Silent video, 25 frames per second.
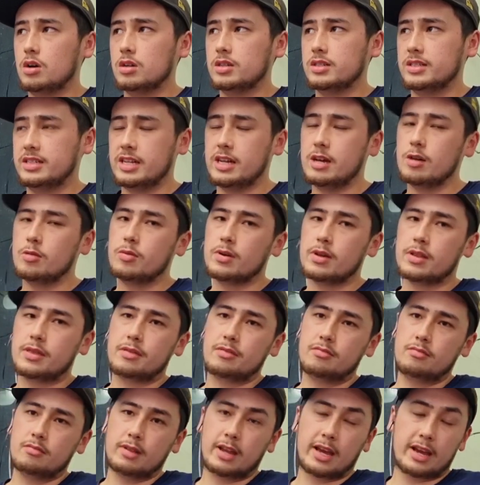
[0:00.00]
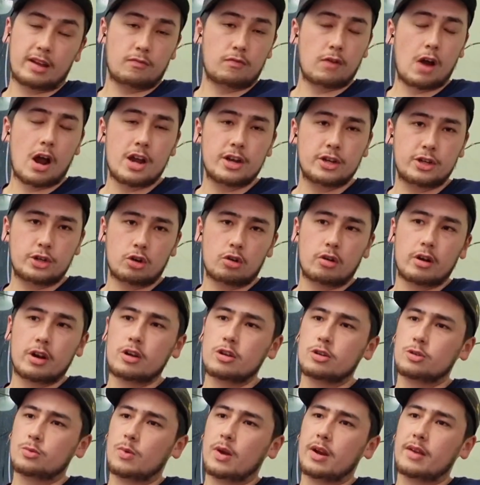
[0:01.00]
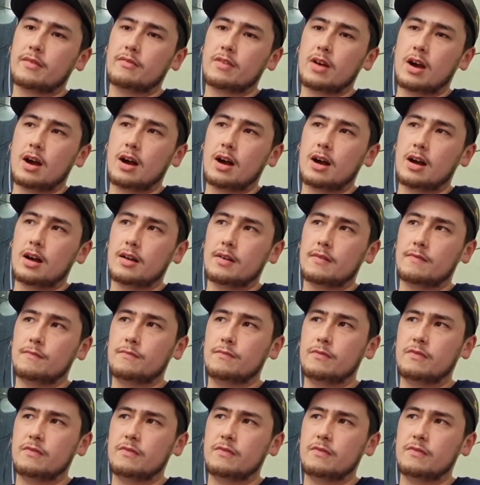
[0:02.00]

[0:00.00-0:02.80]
deal with like Ryan Jury, who's one of our